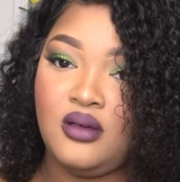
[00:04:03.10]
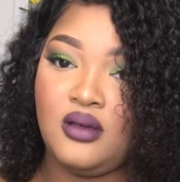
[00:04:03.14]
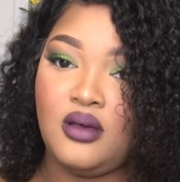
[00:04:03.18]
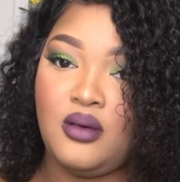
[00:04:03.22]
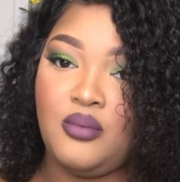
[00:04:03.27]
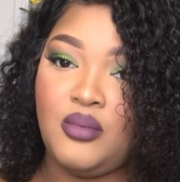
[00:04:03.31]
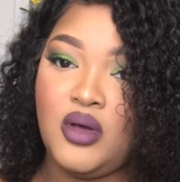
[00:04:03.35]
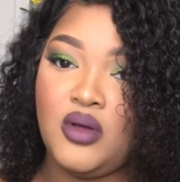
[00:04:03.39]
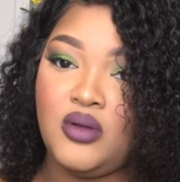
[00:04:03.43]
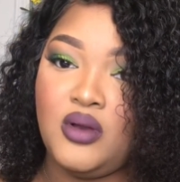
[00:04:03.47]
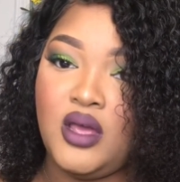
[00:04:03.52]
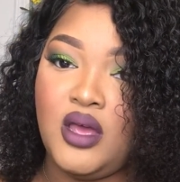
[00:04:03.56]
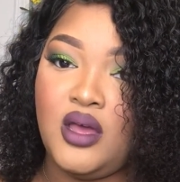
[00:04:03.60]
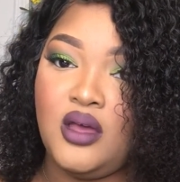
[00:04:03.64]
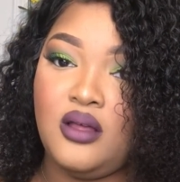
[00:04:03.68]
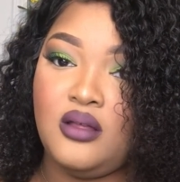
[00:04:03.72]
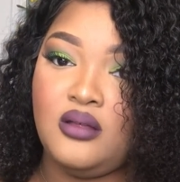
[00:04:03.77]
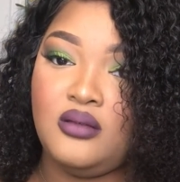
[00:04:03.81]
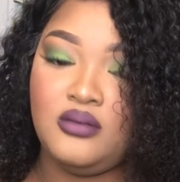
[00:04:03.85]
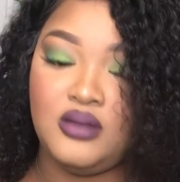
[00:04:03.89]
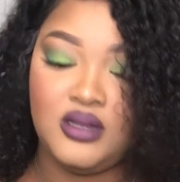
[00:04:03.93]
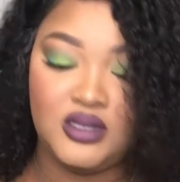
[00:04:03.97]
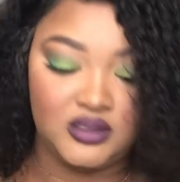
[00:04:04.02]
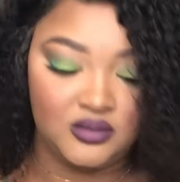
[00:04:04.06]
Come on
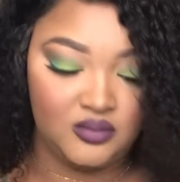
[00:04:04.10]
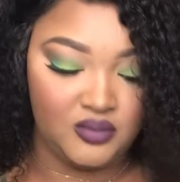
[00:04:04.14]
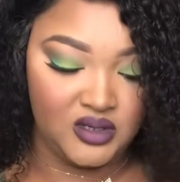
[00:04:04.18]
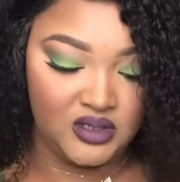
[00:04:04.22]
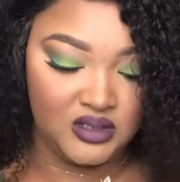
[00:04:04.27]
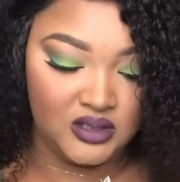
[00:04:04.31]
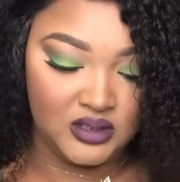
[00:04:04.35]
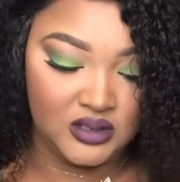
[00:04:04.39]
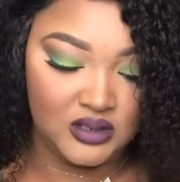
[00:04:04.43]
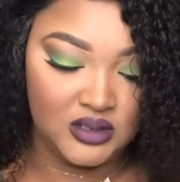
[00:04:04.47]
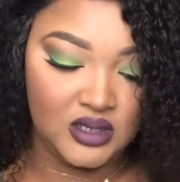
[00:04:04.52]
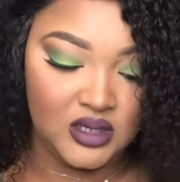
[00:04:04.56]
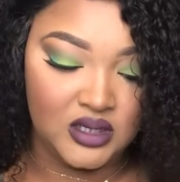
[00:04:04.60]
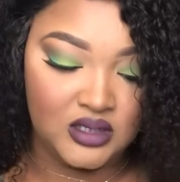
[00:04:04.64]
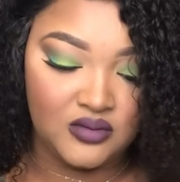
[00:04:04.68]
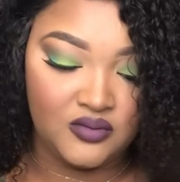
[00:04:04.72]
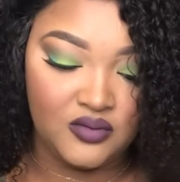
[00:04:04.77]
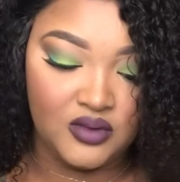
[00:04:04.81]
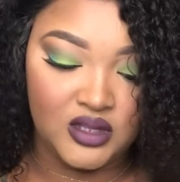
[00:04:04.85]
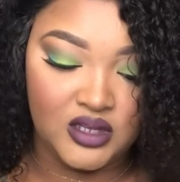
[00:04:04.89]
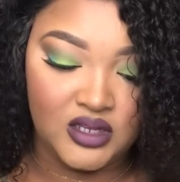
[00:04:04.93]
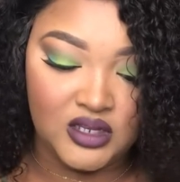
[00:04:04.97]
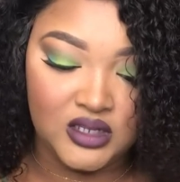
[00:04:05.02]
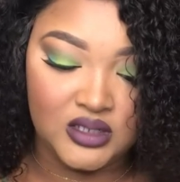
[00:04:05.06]
now. Let's be
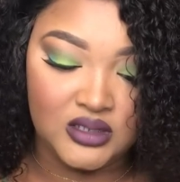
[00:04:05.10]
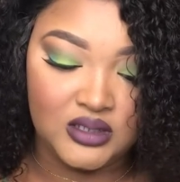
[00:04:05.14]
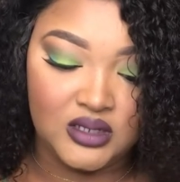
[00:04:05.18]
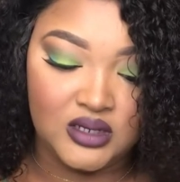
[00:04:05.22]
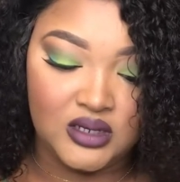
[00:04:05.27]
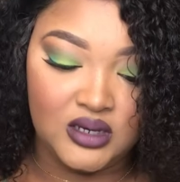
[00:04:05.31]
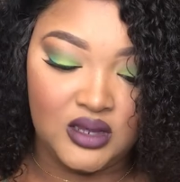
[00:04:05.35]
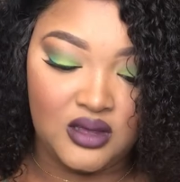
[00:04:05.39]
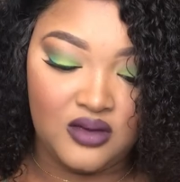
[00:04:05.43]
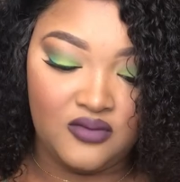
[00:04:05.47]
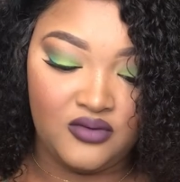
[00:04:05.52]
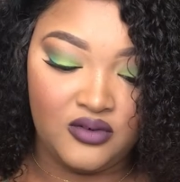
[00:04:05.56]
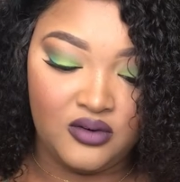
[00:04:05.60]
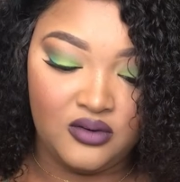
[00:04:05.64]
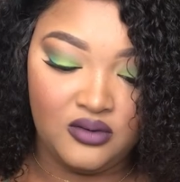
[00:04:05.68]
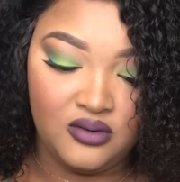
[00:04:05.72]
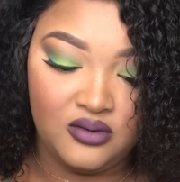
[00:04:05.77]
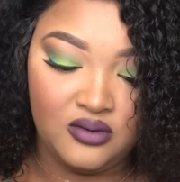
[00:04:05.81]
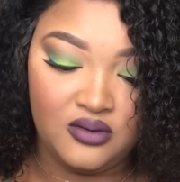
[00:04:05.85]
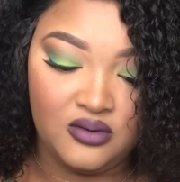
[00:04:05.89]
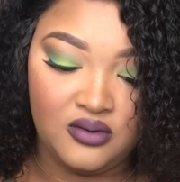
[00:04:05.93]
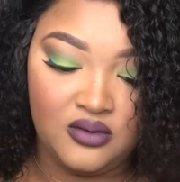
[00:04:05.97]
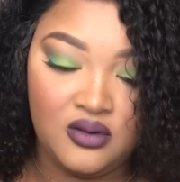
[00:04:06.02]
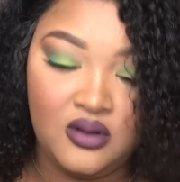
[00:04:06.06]
successful in this endeavor.
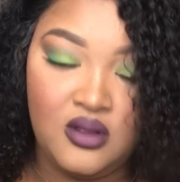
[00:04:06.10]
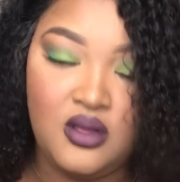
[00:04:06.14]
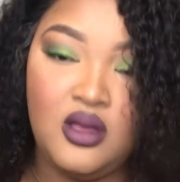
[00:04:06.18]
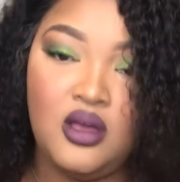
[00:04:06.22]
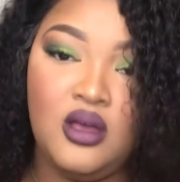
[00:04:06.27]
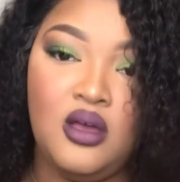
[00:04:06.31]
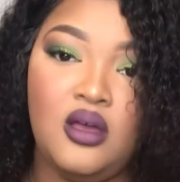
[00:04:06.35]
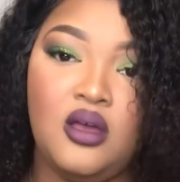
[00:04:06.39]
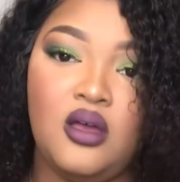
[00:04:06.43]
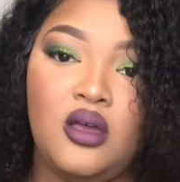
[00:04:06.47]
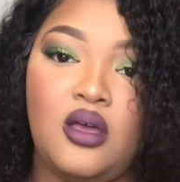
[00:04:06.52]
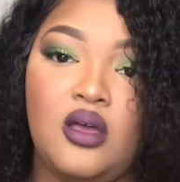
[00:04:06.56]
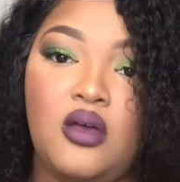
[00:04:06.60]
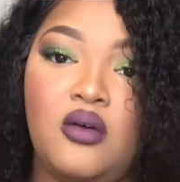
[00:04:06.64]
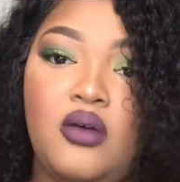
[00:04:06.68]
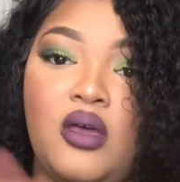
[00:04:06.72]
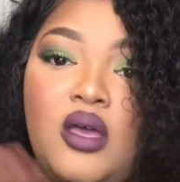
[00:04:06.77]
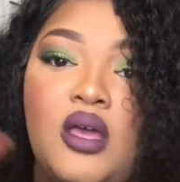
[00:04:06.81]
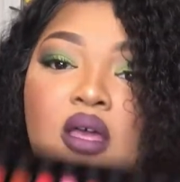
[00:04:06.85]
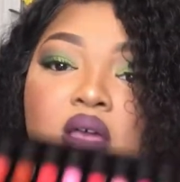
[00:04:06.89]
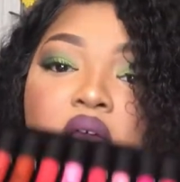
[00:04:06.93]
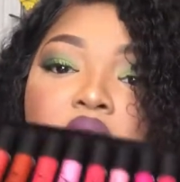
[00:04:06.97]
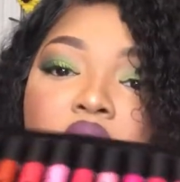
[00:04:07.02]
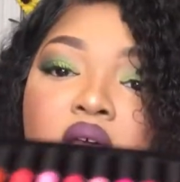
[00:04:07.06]

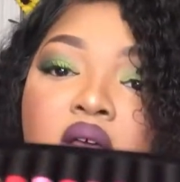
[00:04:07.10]
Okay.